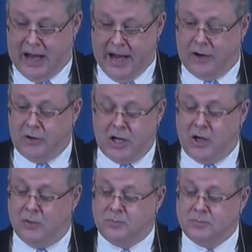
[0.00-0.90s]
I don't
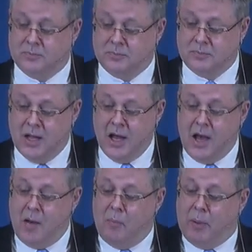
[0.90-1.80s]
know.
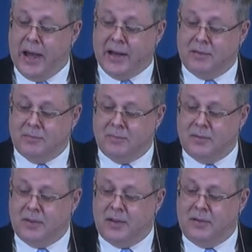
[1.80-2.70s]

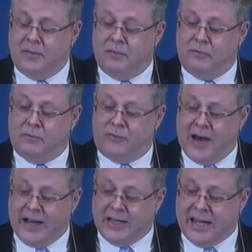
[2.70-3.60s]
But
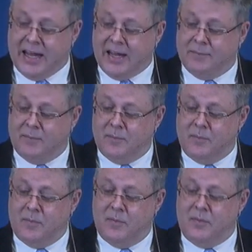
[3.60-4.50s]
finally,
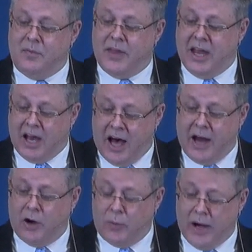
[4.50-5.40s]
they
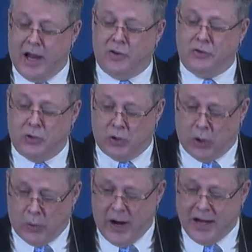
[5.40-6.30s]
got around to
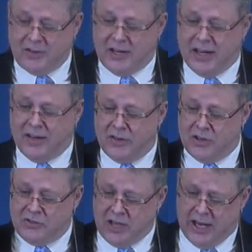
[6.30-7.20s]
correcting
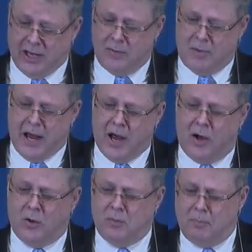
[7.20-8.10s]
this kingdom
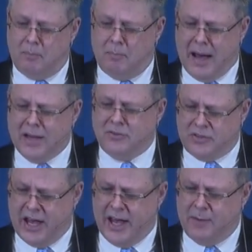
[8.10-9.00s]
now
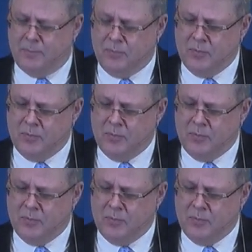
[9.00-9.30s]
mindset